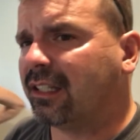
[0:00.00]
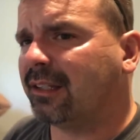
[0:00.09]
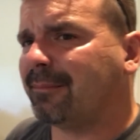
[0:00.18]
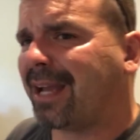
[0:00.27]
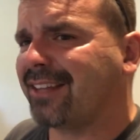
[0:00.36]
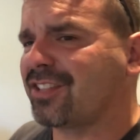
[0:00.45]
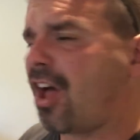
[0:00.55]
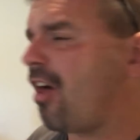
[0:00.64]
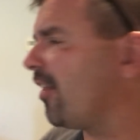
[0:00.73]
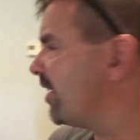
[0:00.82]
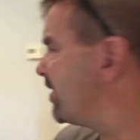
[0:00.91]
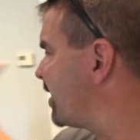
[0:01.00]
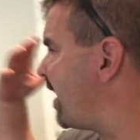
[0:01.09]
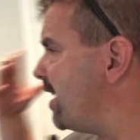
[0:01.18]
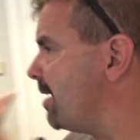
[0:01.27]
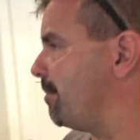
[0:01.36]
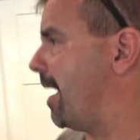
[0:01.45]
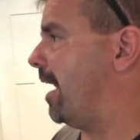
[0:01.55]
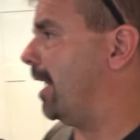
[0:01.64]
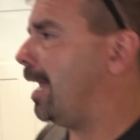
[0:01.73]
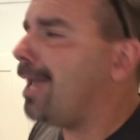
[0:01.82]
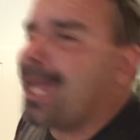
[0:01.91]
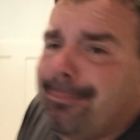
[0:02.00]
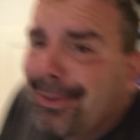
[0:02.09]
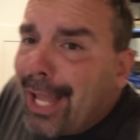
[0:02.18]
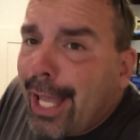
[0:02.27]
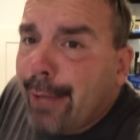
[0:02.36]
And Matt's all excited about it.